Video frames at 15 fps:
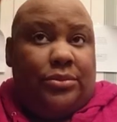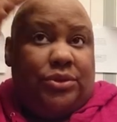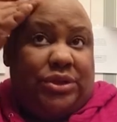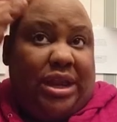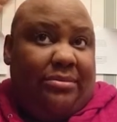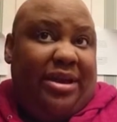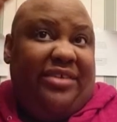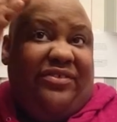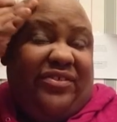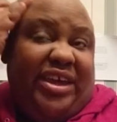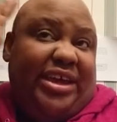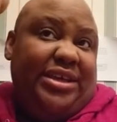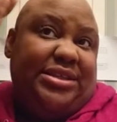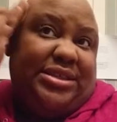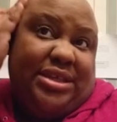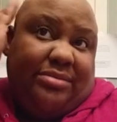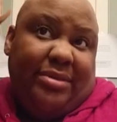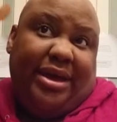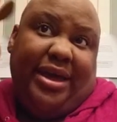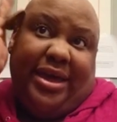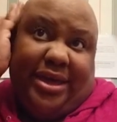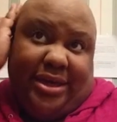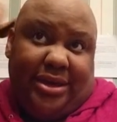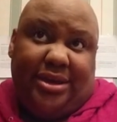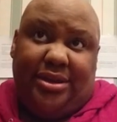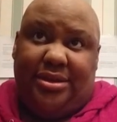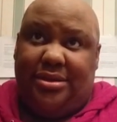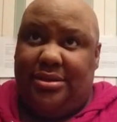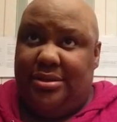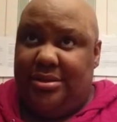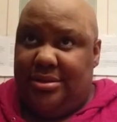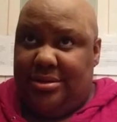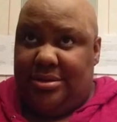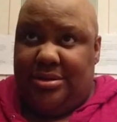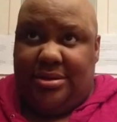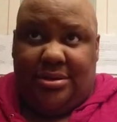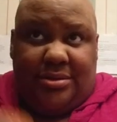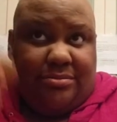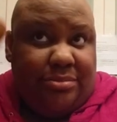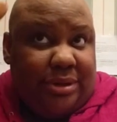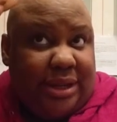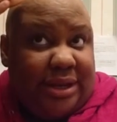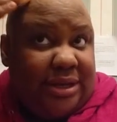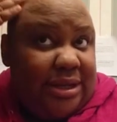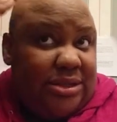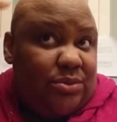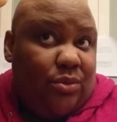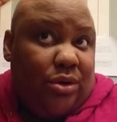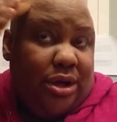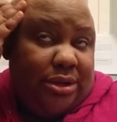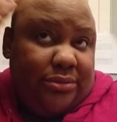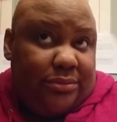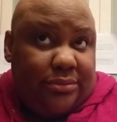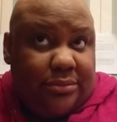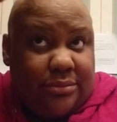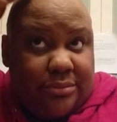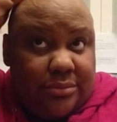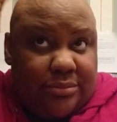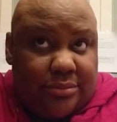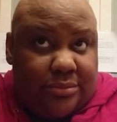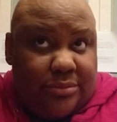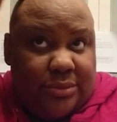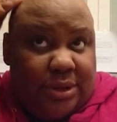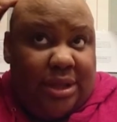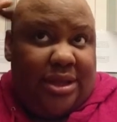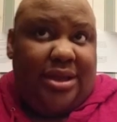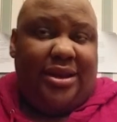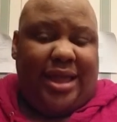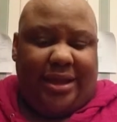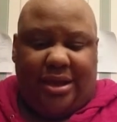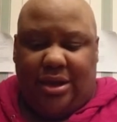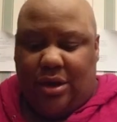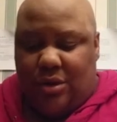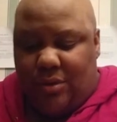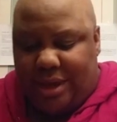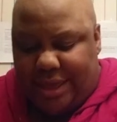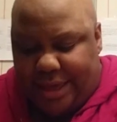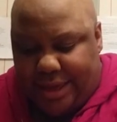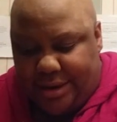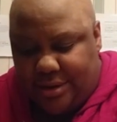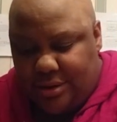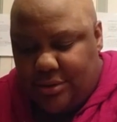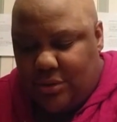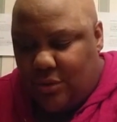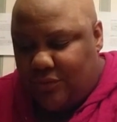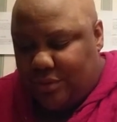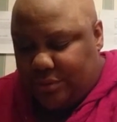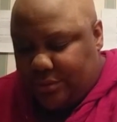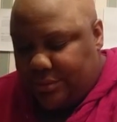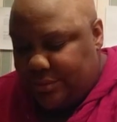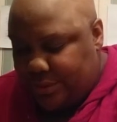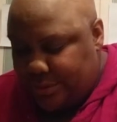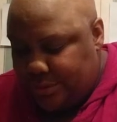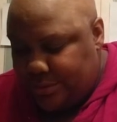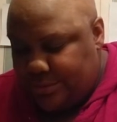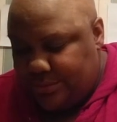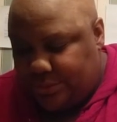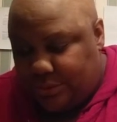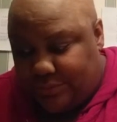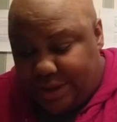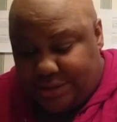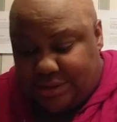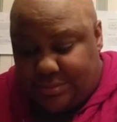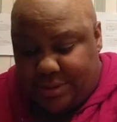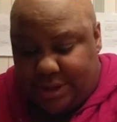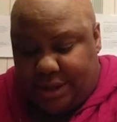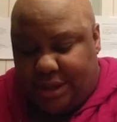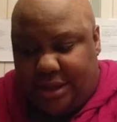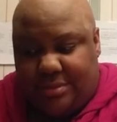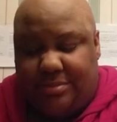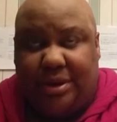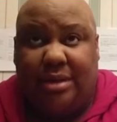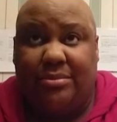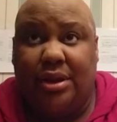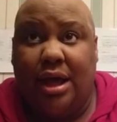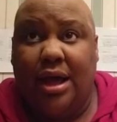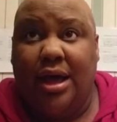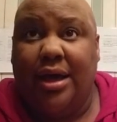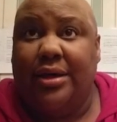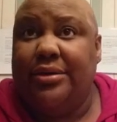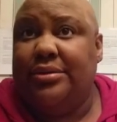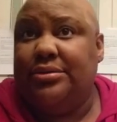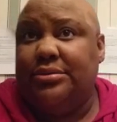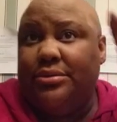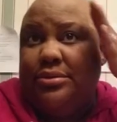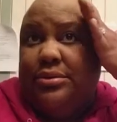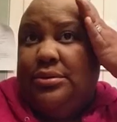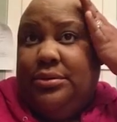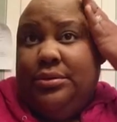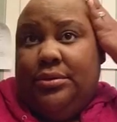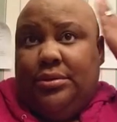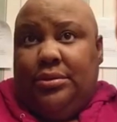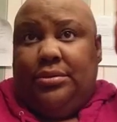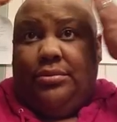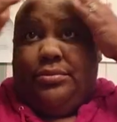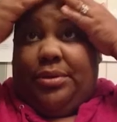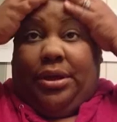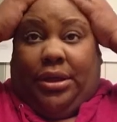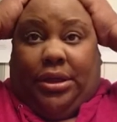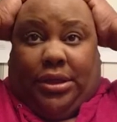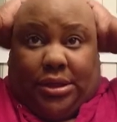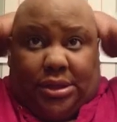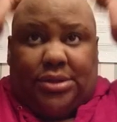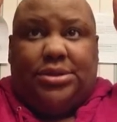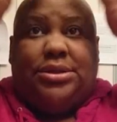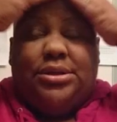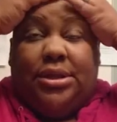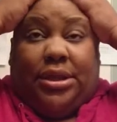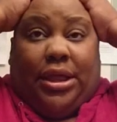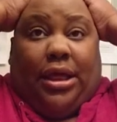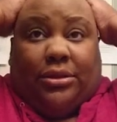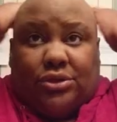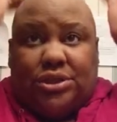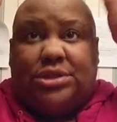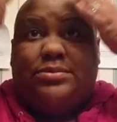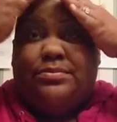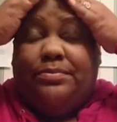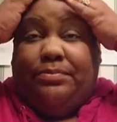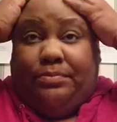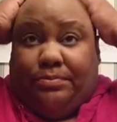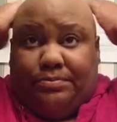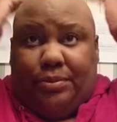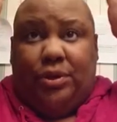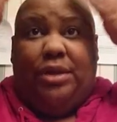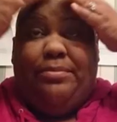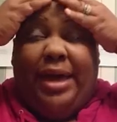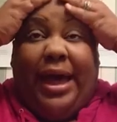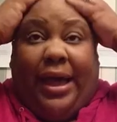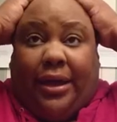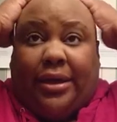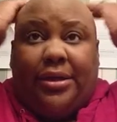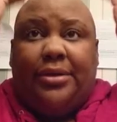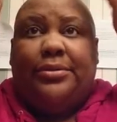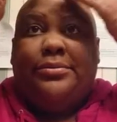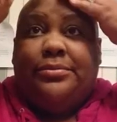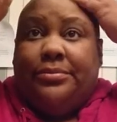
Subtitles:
So that my face and my head blend as one. And I can go again over the rest of my head, but I'm not, because I'll just pull it back.